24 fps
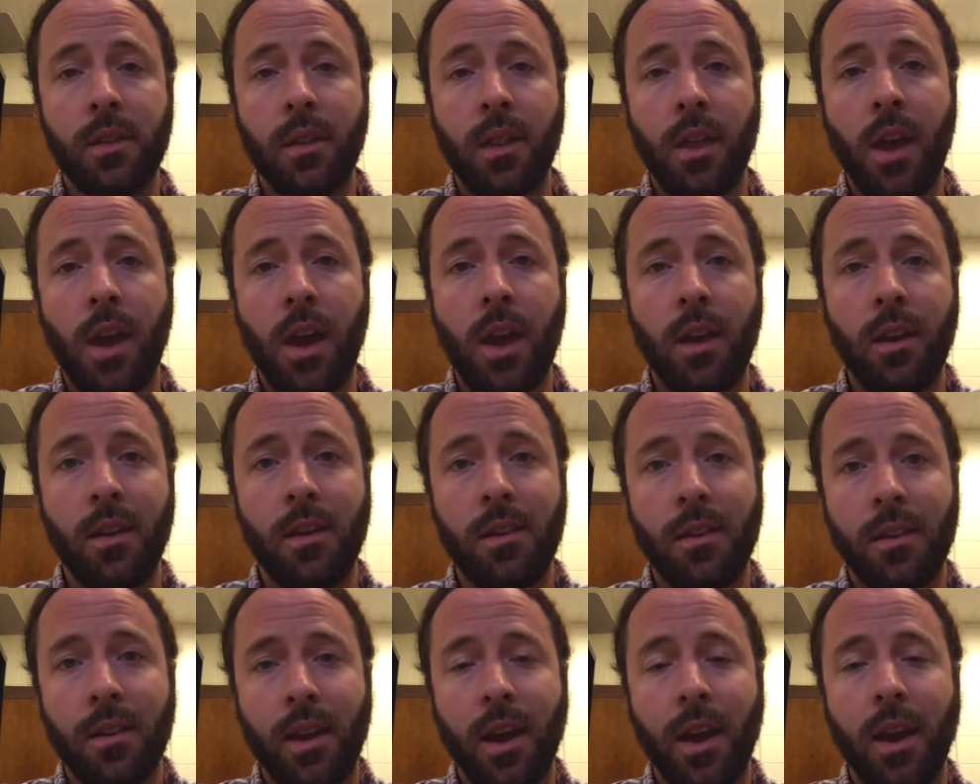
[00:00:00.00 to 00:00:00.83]
that.
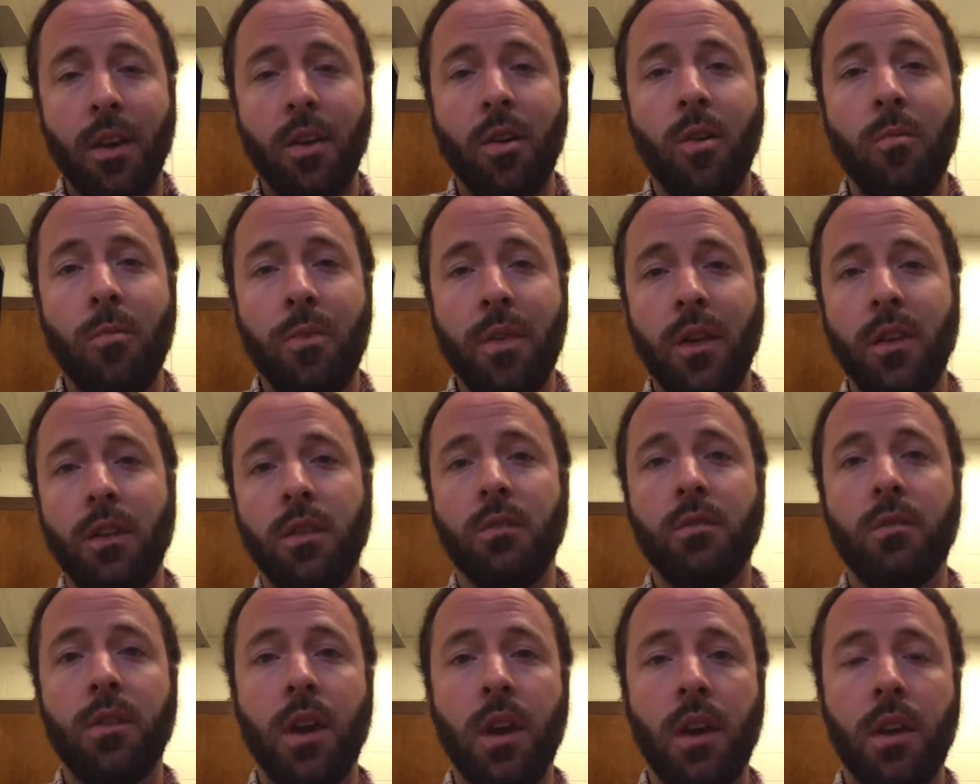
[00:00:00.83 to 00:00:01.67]
I hope that
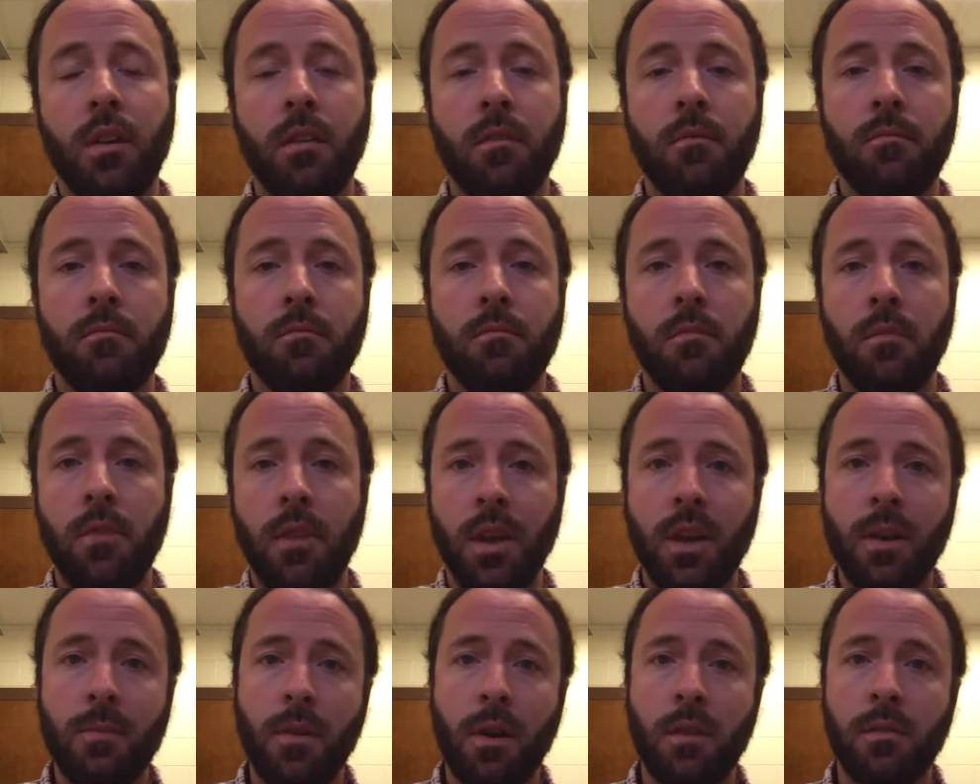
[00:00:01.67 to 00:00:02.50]
you can
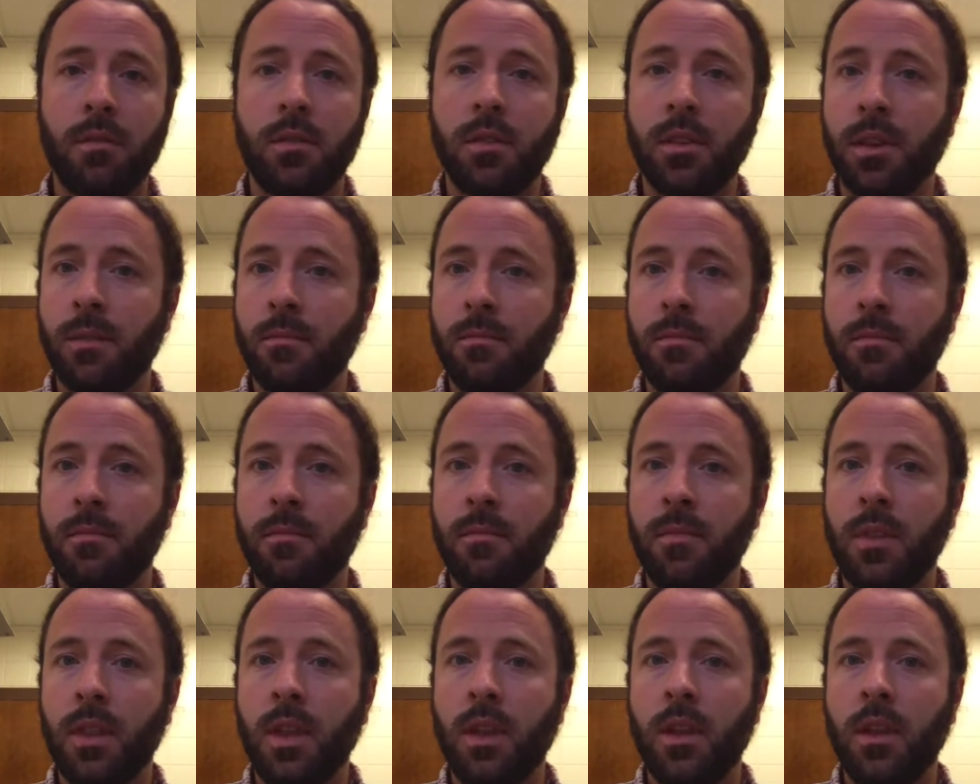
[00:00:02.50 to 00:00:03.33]
think about some
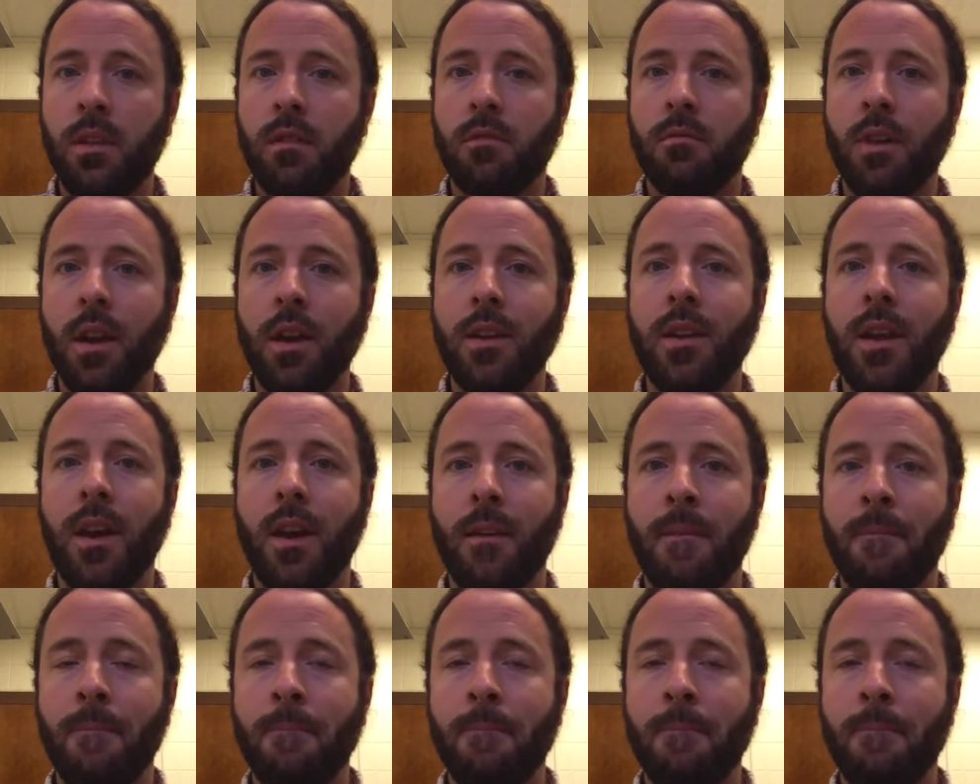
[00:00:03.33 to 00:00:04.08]
right now.